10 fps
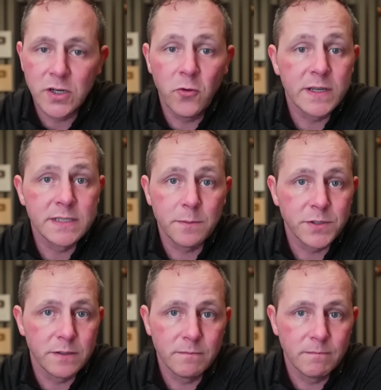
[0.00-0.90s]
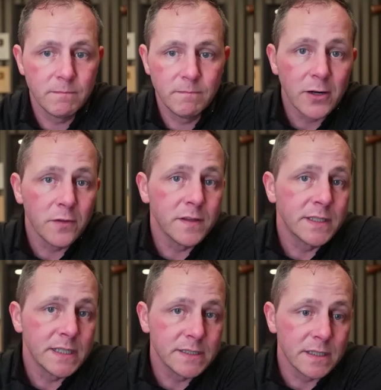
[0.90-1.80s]
no exception. And
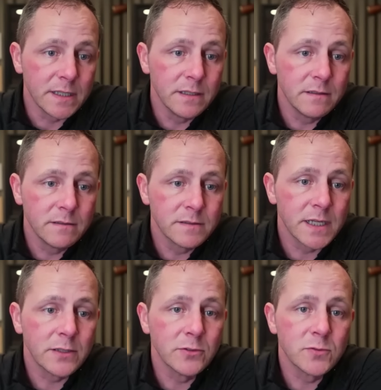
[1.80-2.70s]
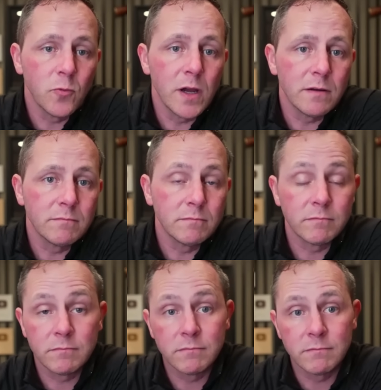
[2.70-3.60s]
authenticity signals what?
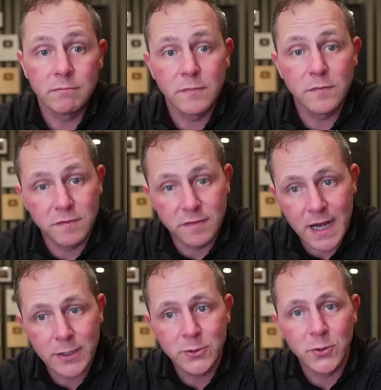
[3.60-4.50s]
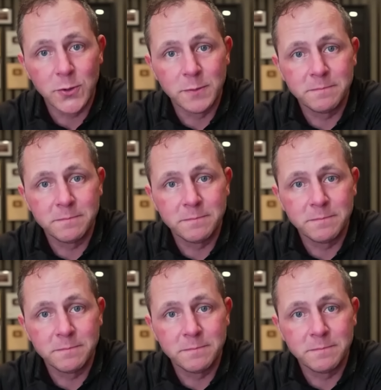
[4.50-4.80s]
Value.